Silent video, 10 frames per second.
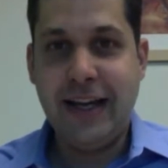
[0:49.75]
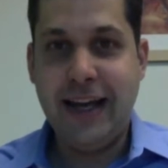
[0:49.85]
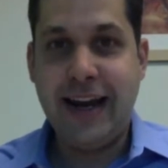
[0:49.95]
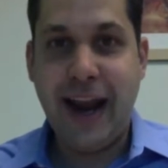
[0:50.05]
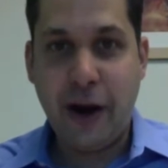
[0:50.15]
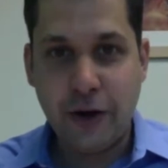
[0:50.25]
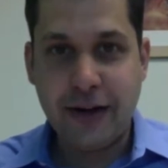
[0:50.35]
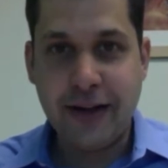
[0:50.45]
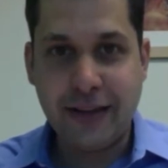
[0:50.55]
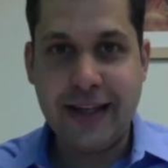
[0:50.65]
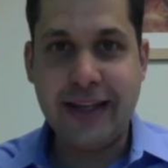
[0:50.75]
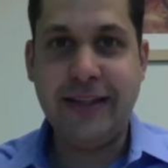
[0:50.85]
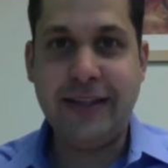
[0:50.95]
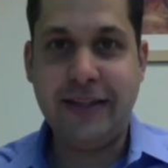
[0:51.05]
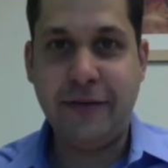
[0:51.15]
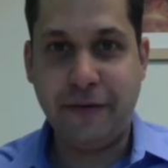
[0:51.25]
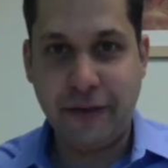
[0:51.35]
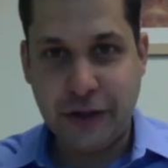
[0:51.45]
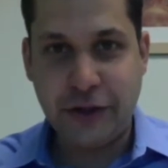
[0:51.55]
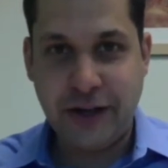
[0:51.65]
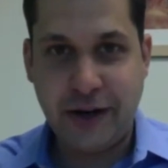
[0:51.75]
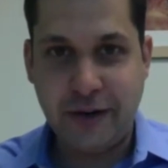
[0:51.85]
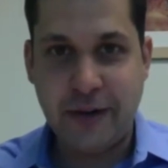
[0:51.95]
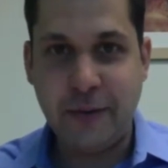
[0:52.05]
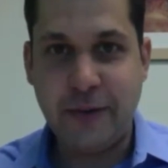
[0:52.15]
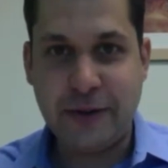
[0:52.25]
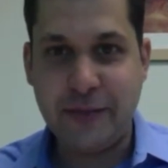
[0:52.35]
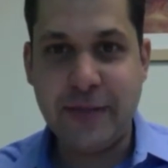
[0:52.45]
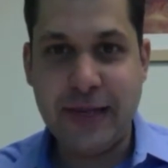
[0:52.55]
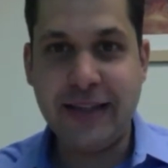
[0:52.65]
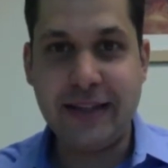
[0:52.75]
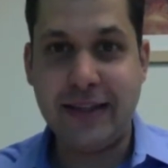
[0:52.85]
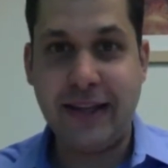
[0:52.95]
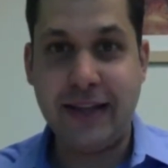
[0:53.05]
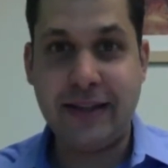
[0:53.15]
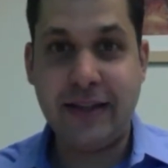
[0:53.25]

inherently deflationary, which means that